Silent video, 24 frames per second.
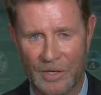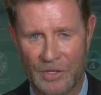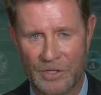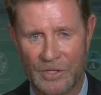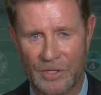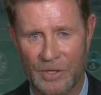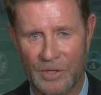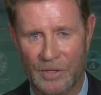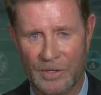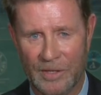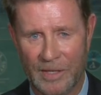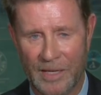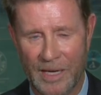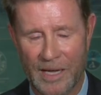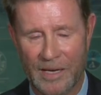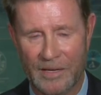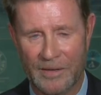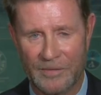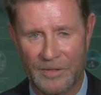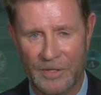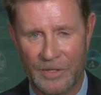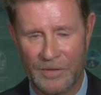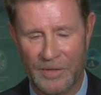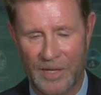his shoulder at the
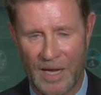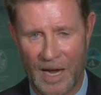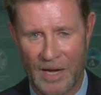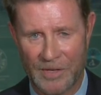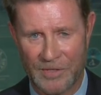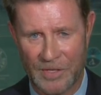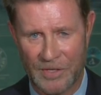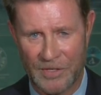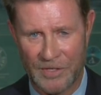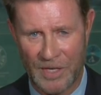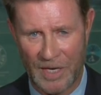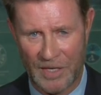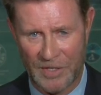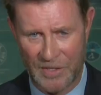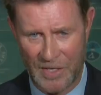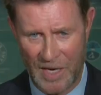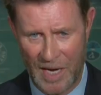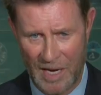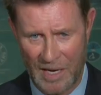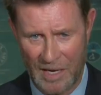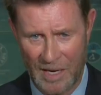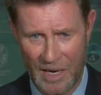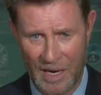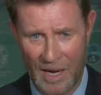end of
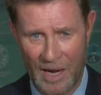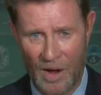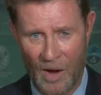2016.